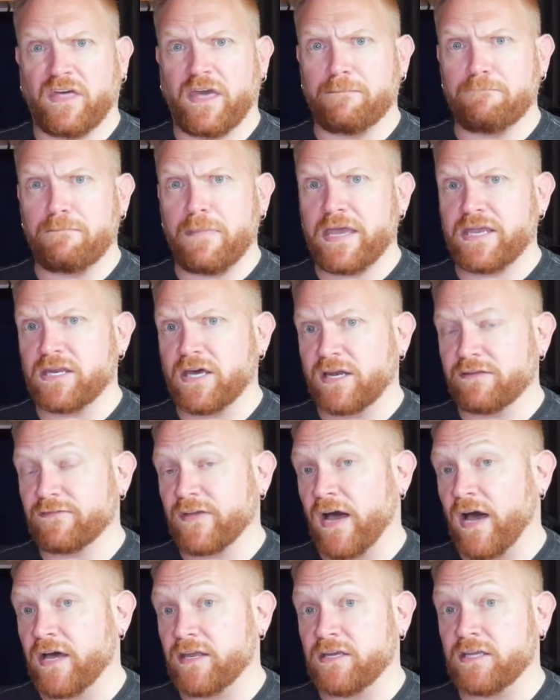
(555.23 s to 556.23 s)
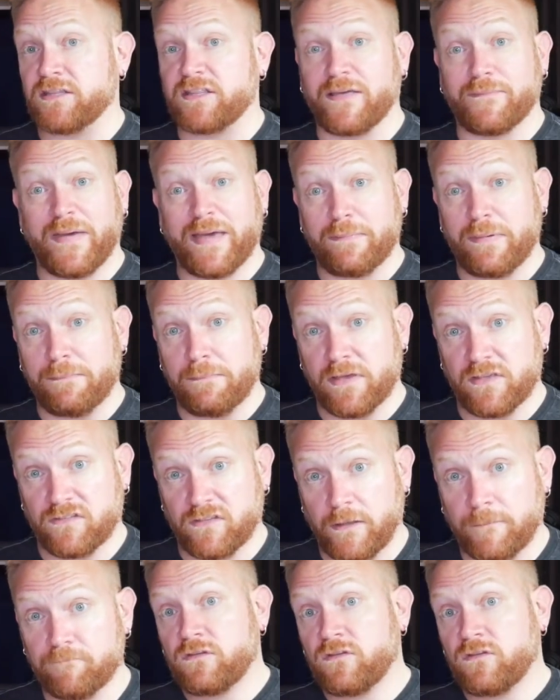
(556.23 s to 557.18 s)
They may not have gotten it, they may be busy.